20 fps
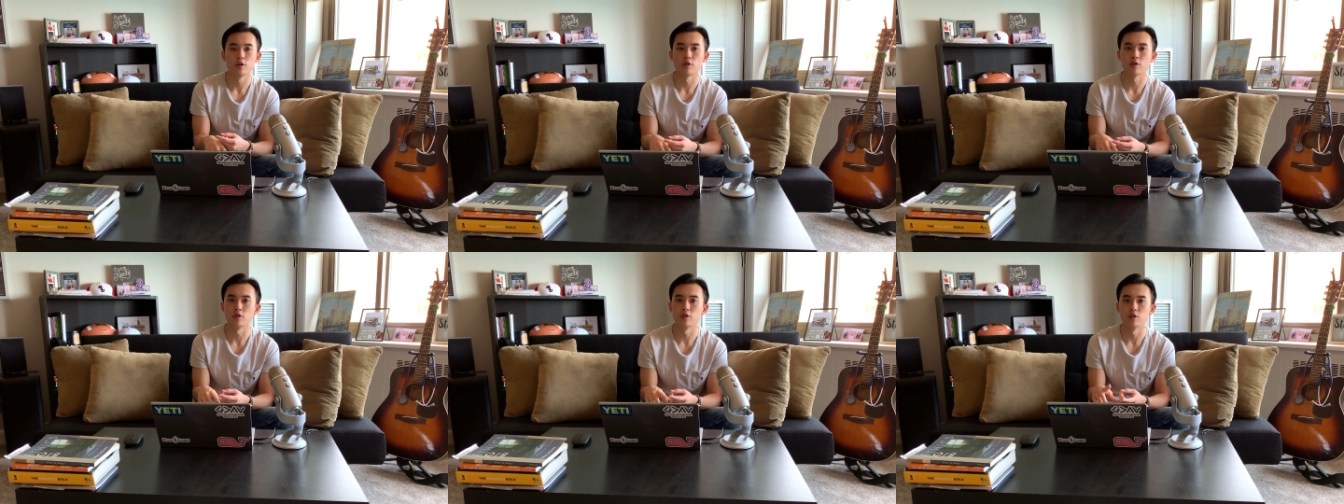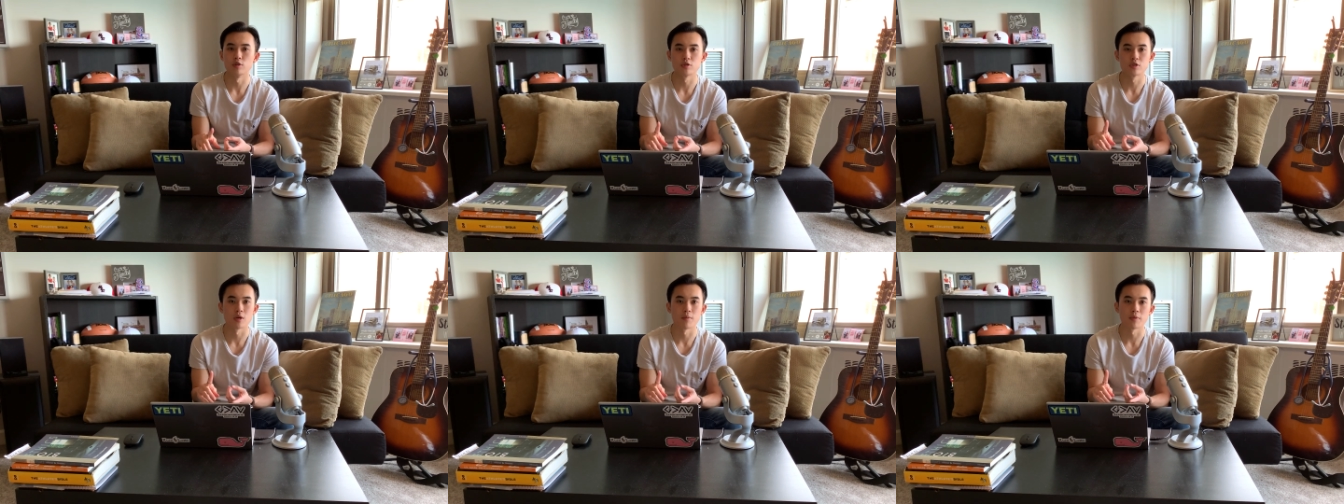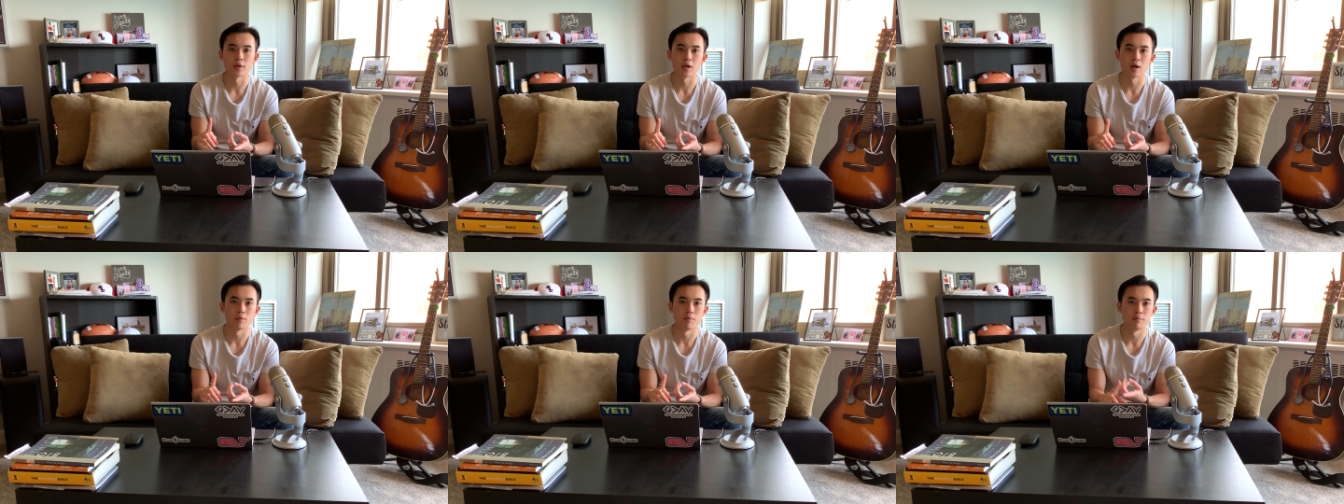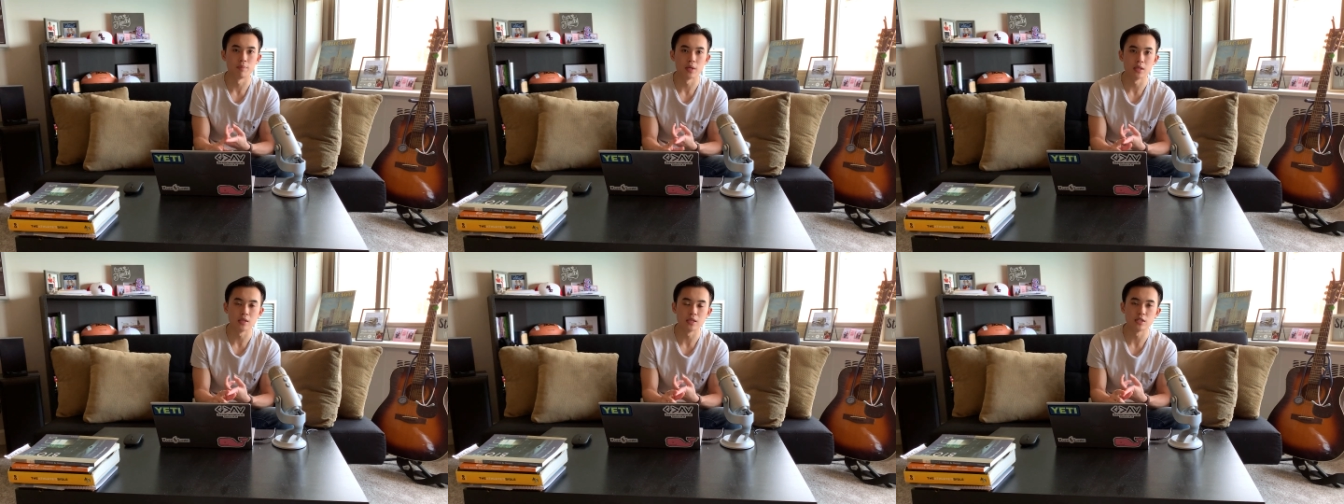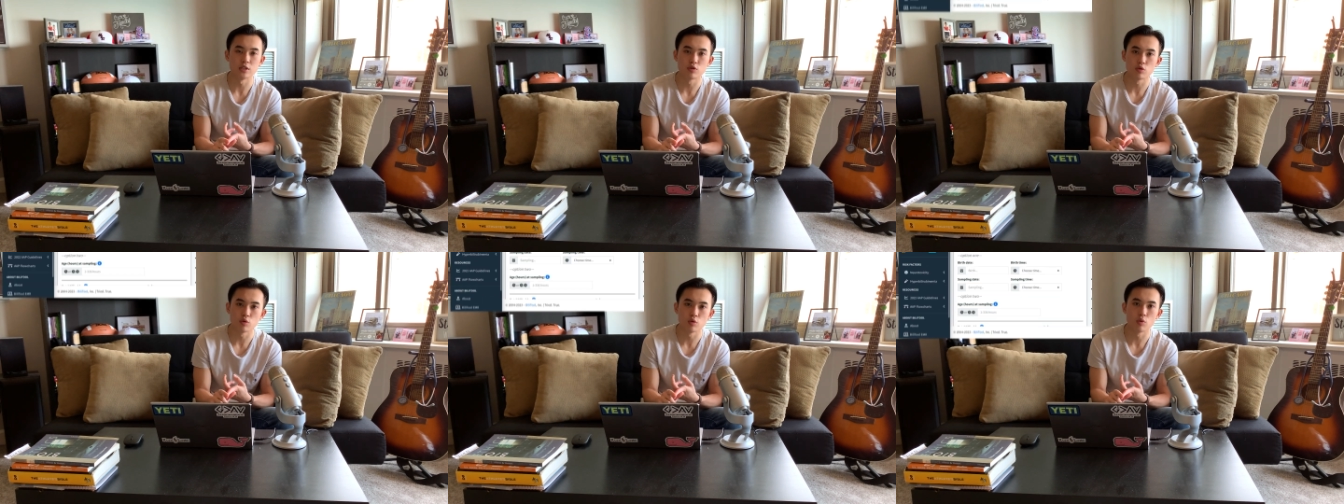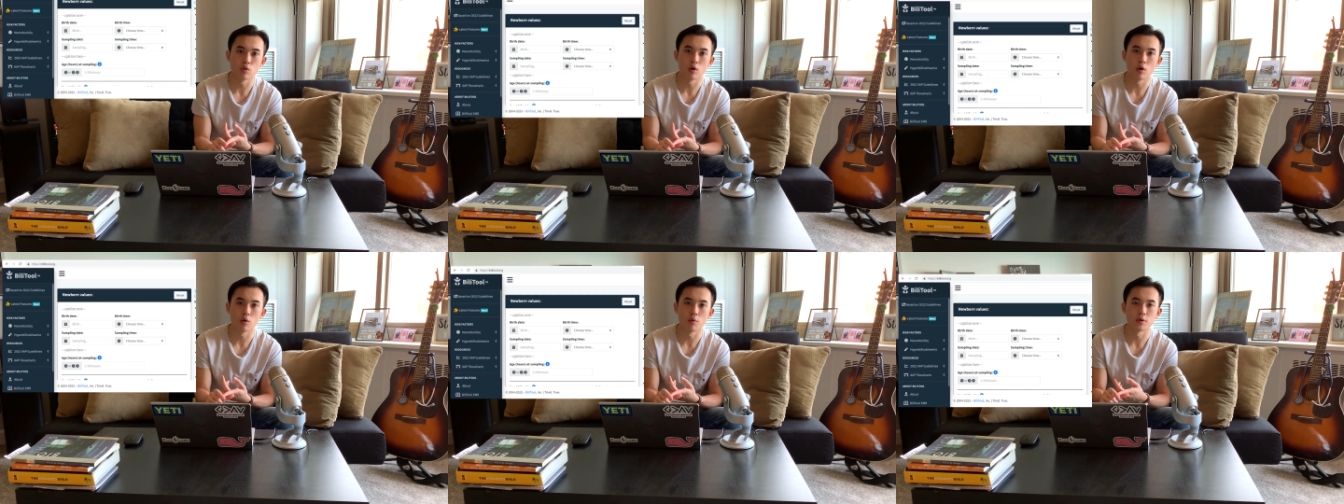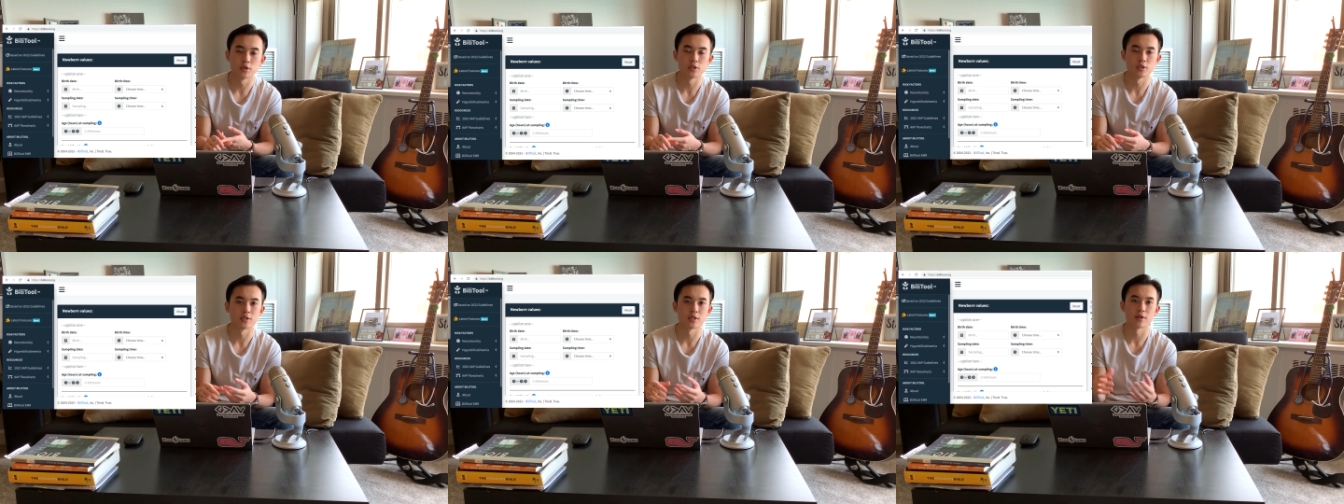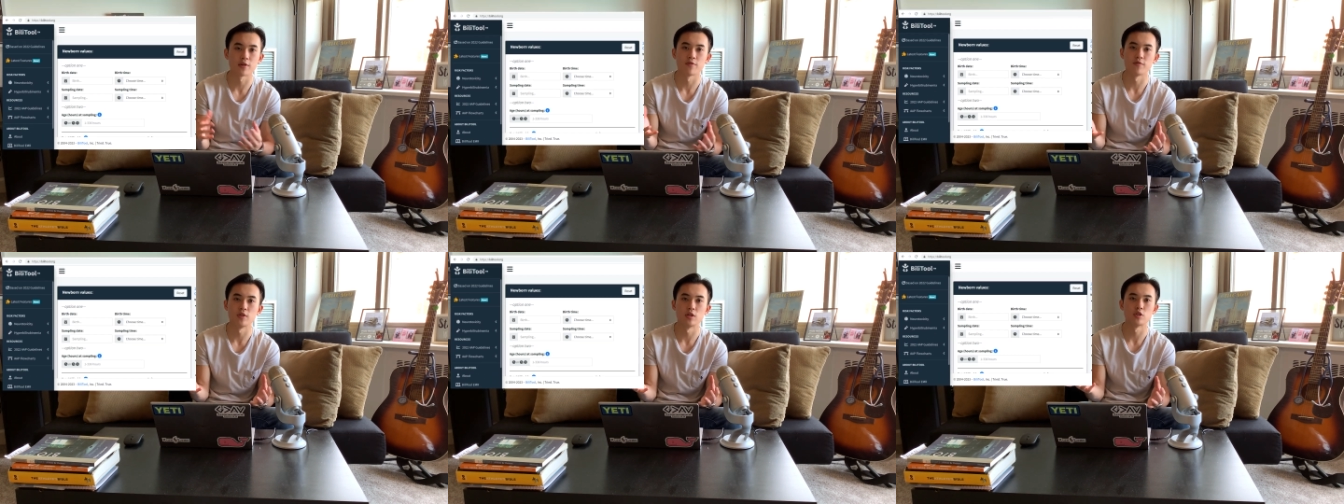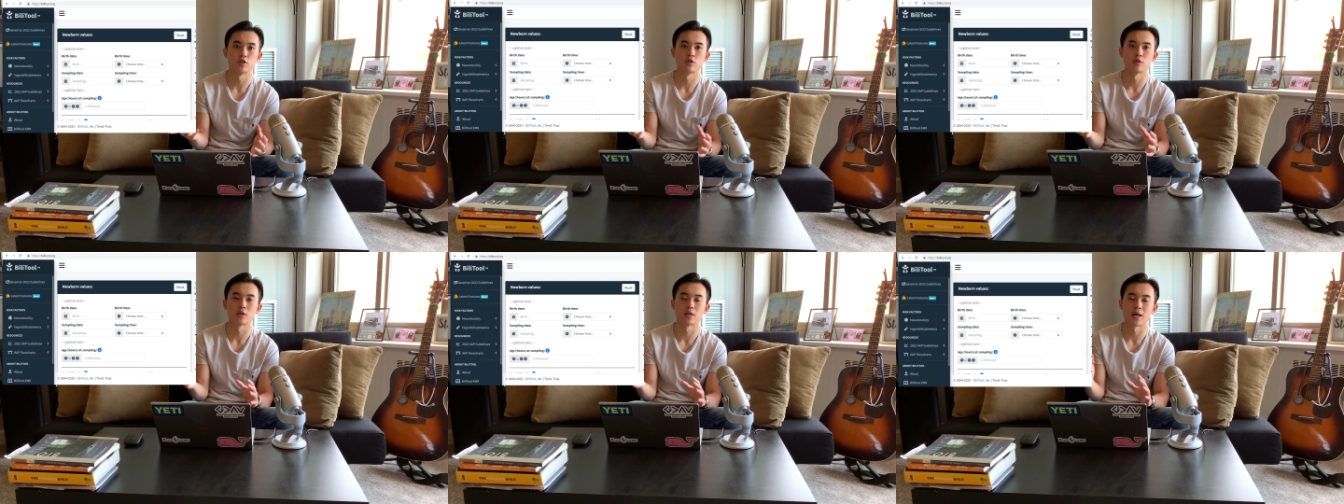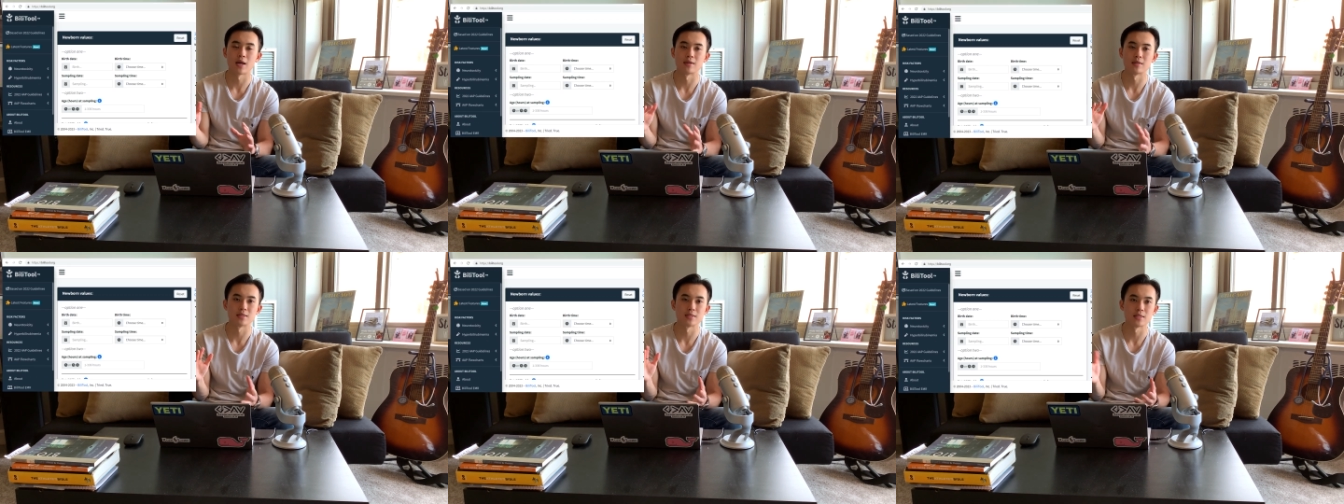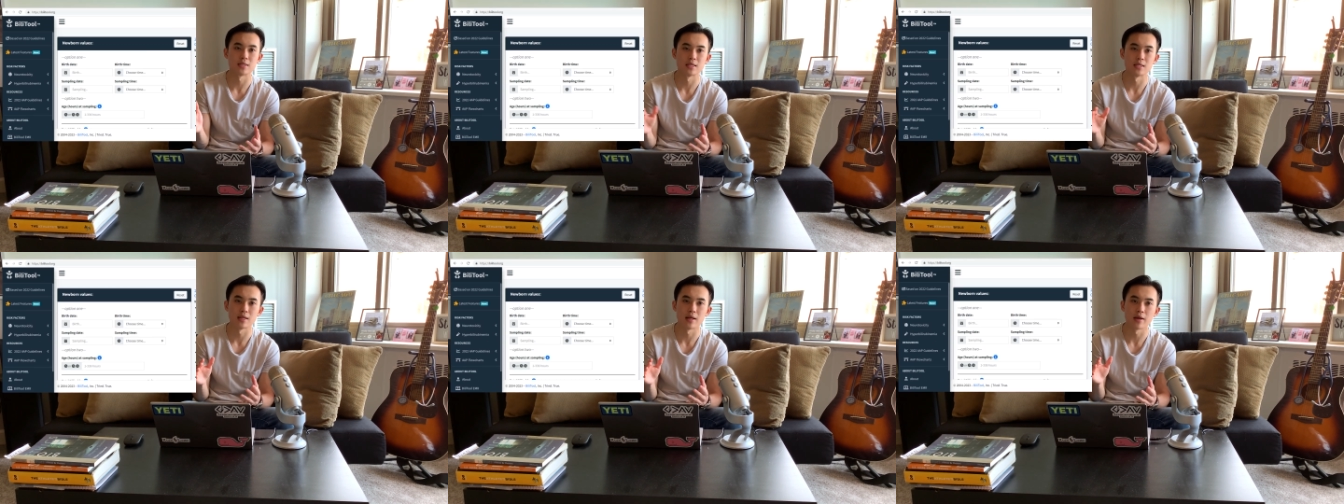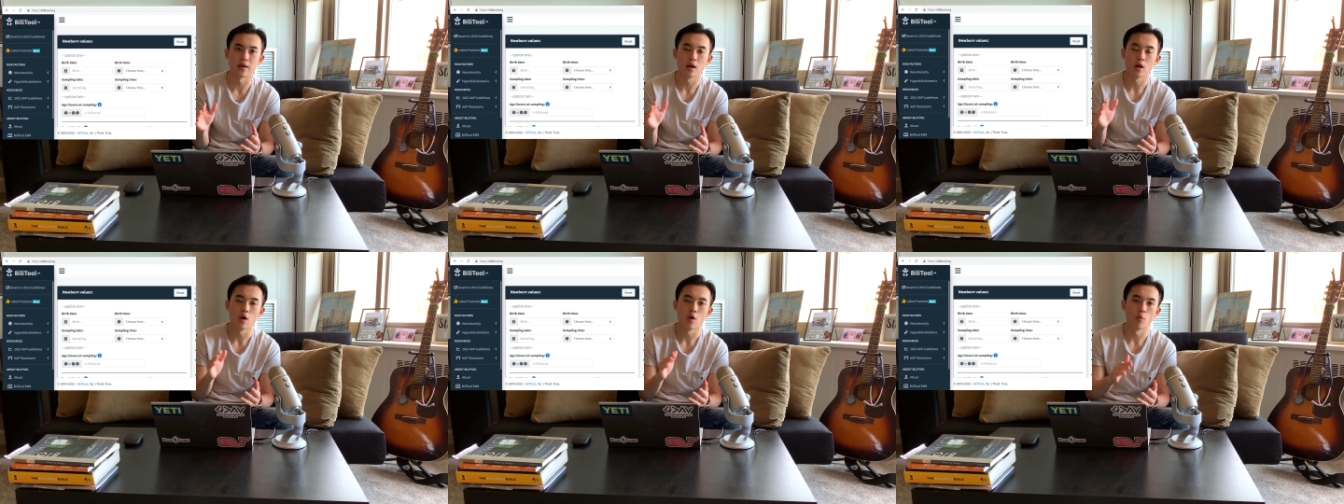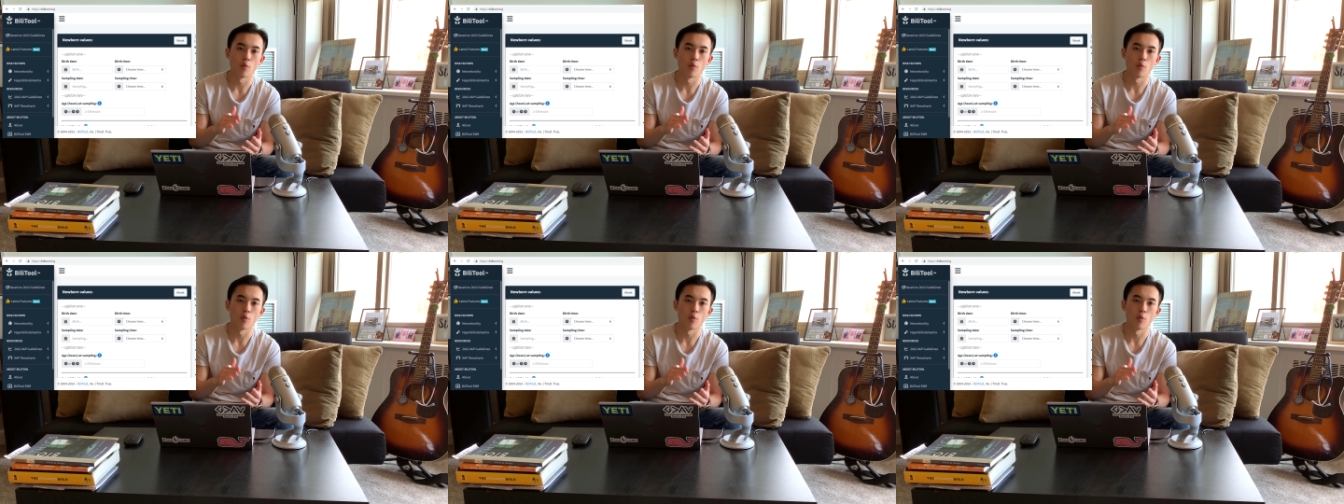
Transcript: you can use something called BiliTool which is like a feature to kind of see like